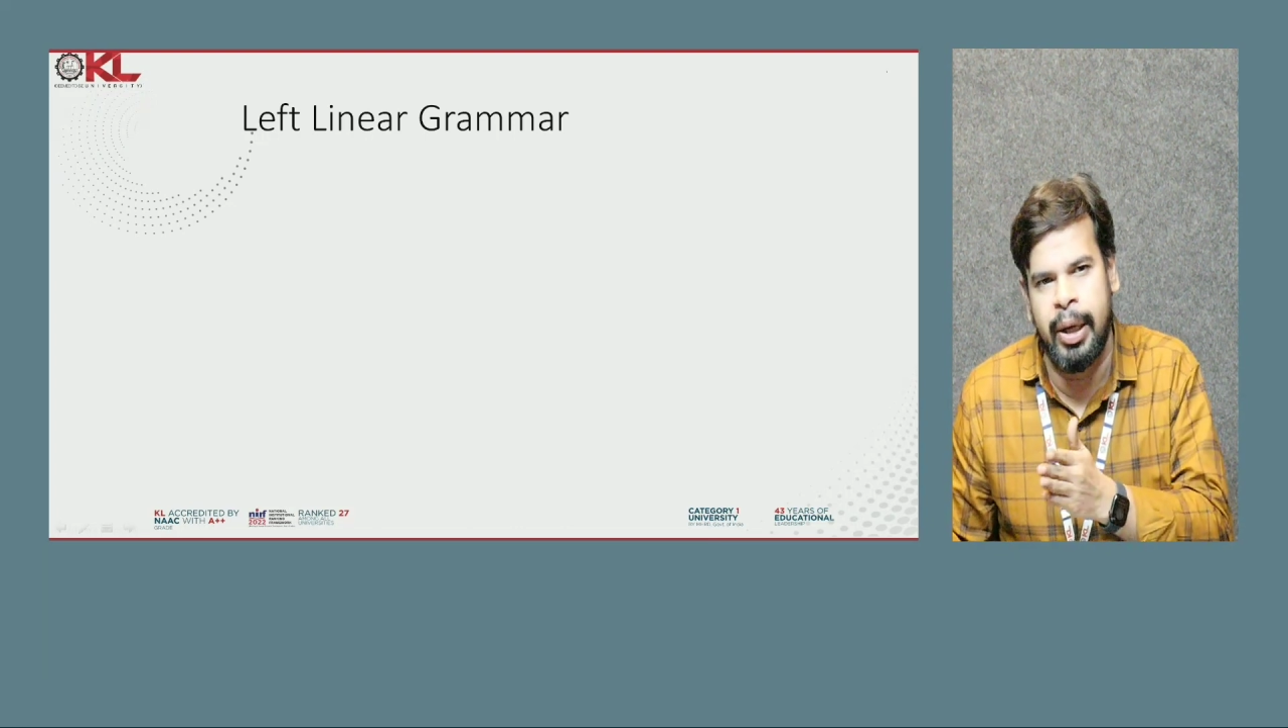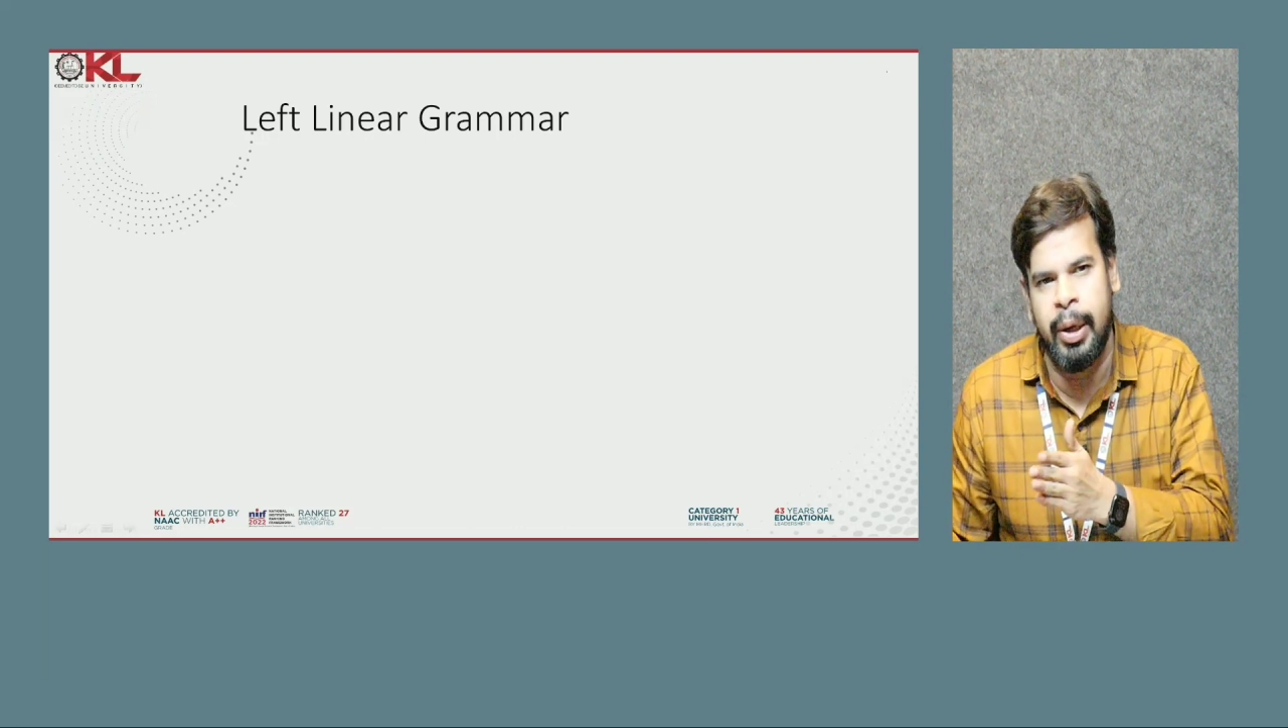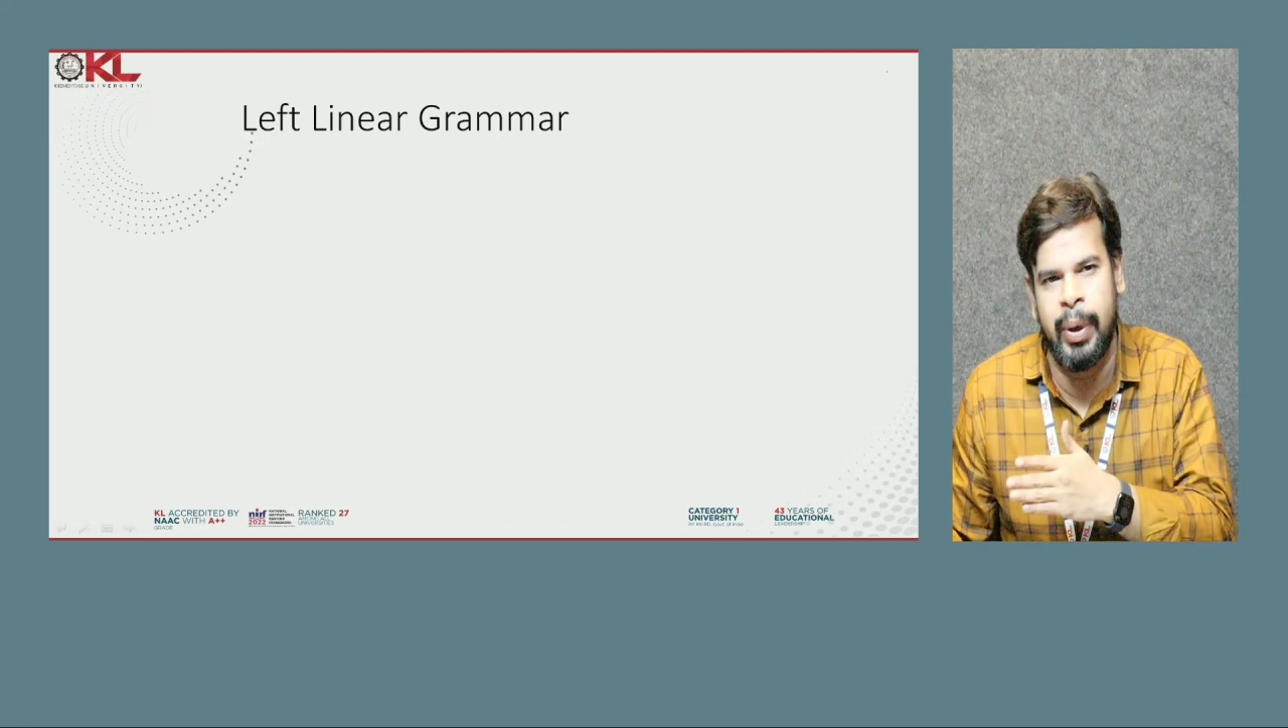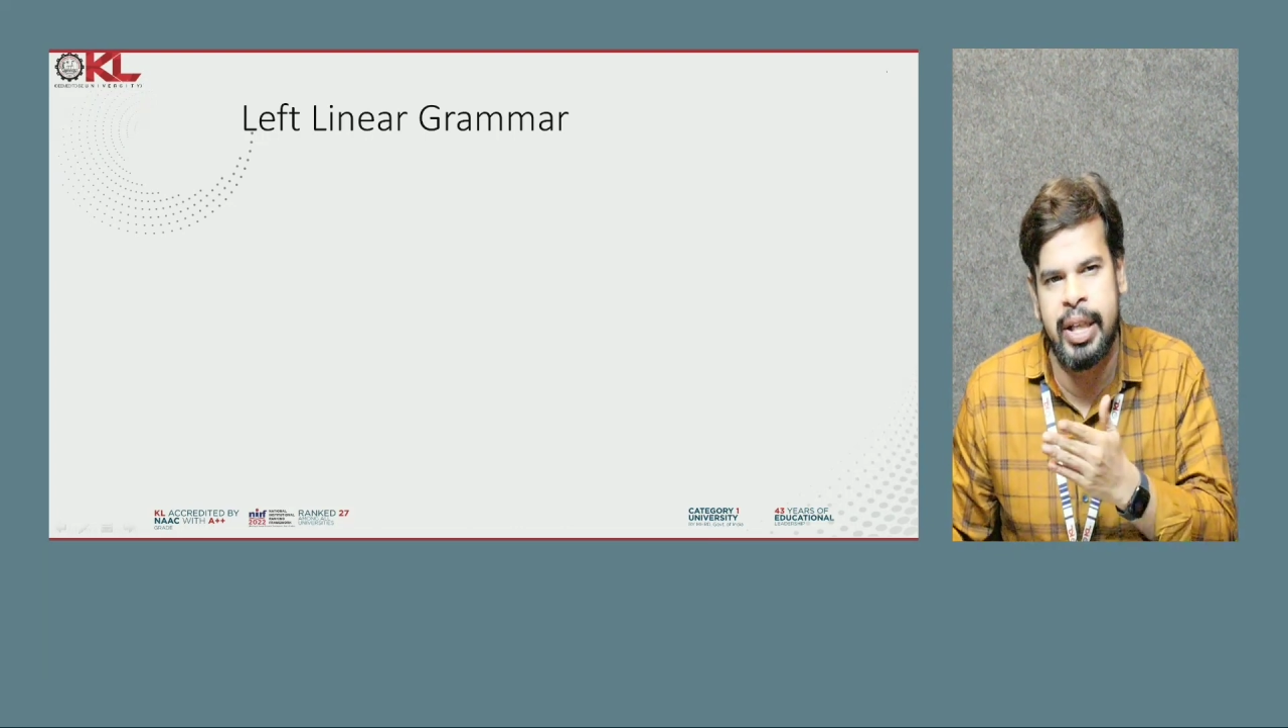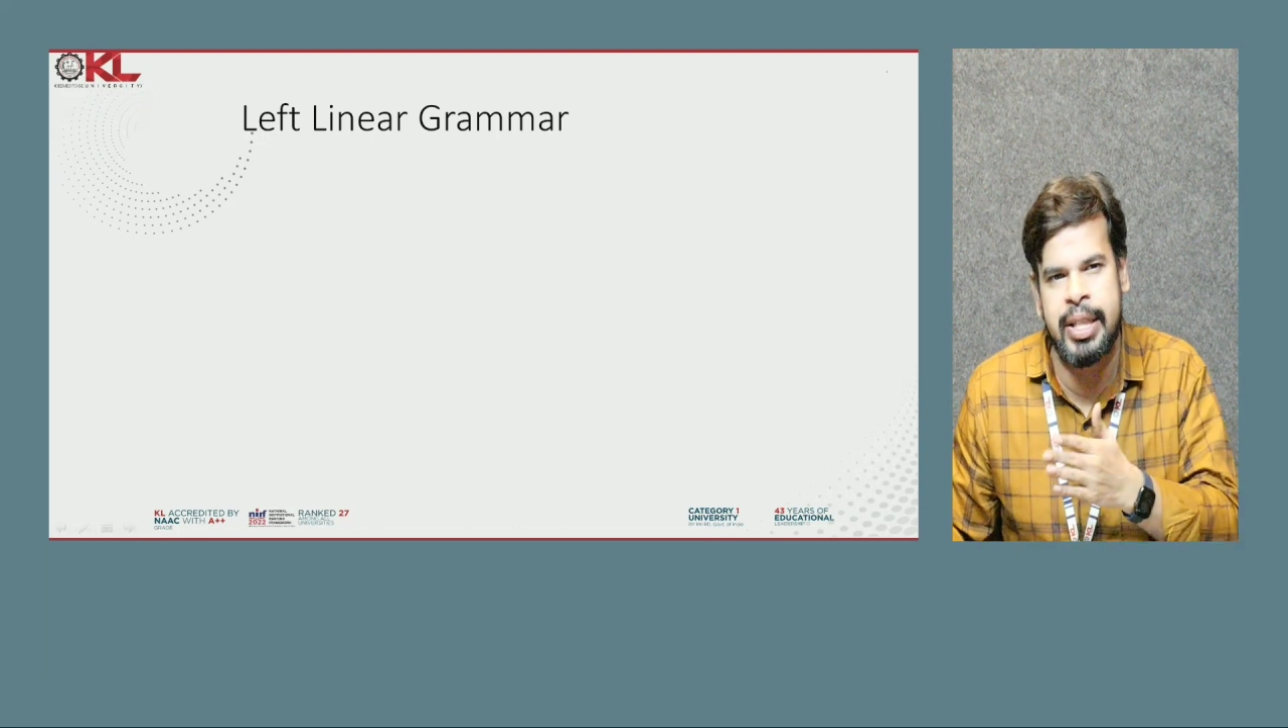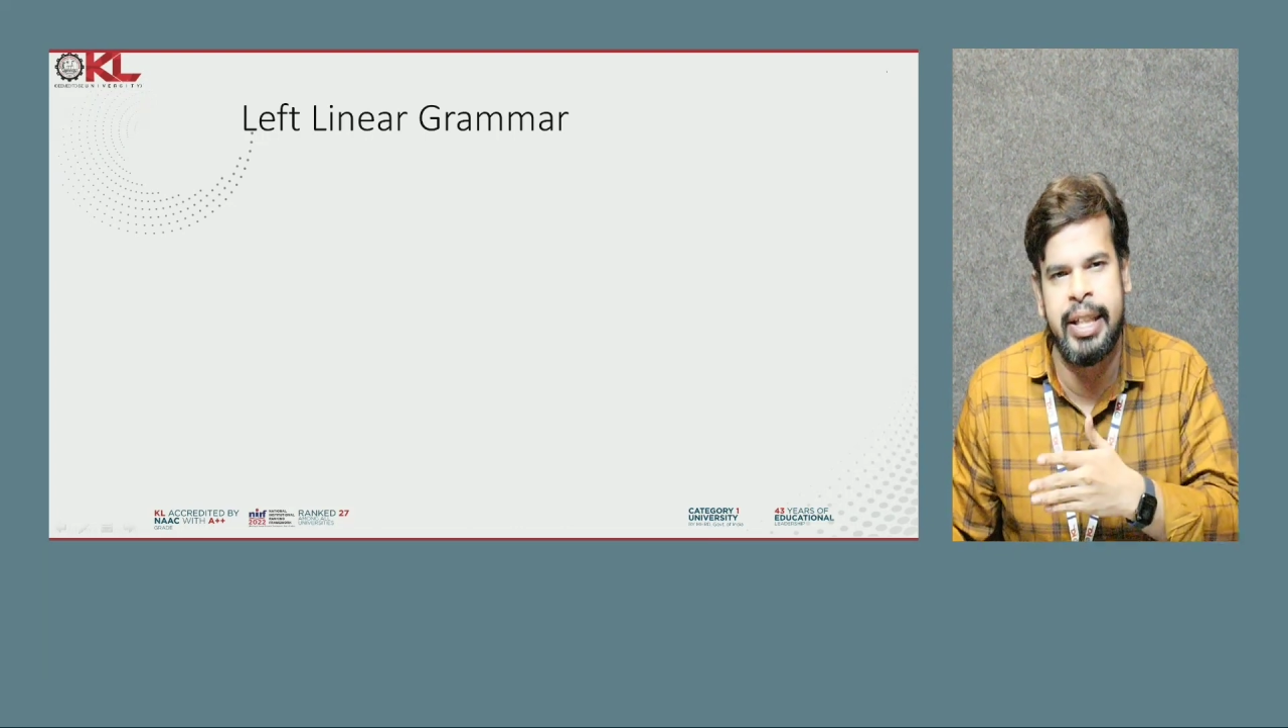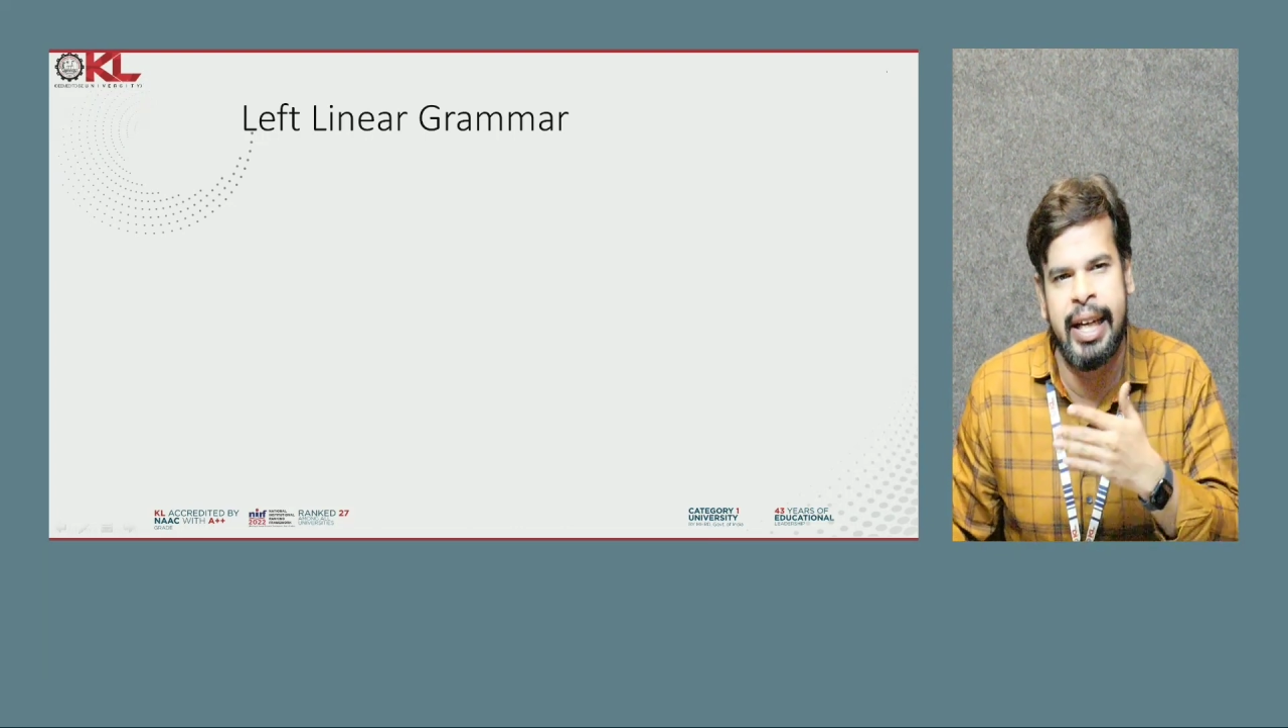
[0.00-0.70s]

whereas in